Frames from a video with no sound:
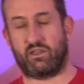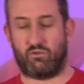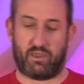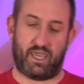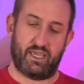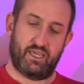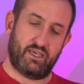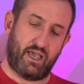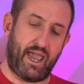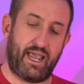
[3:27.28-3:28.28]
a little bit.
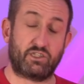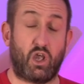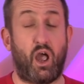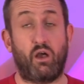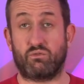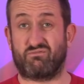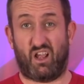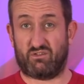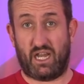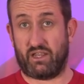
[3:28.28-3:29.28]
And
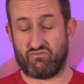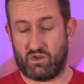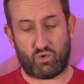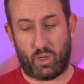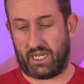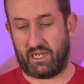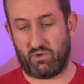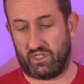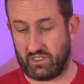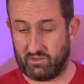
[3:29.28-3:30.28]
I'll tell you real quickly
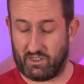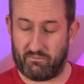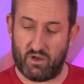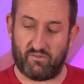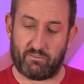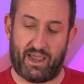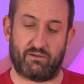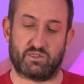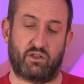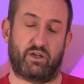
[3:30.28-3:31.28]
what I do is I move the
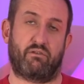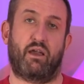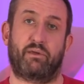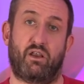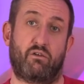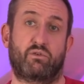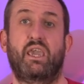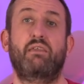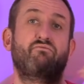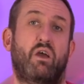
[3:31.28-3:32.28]
power slider up and I'll
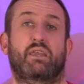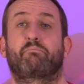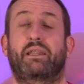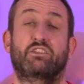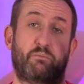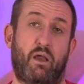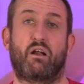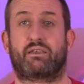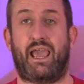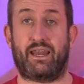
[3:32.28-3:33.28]
keep running a
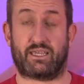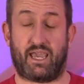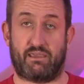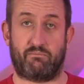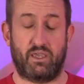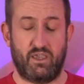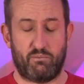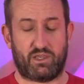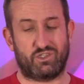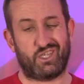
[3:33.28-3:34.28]
benchmark and a game.
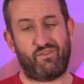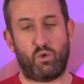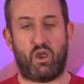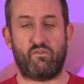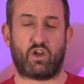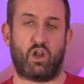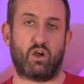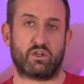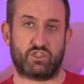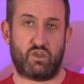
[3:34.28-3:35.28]
Because if you
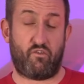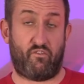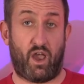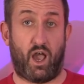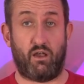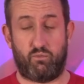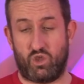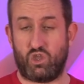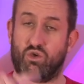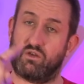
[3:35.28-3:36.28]
overclock too far,
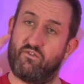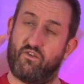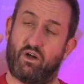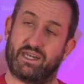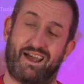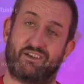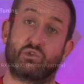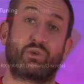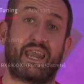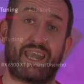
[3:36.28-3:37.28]
what you can find out is
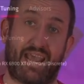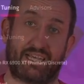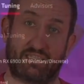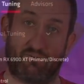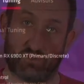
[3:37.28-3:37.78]
you'll get negative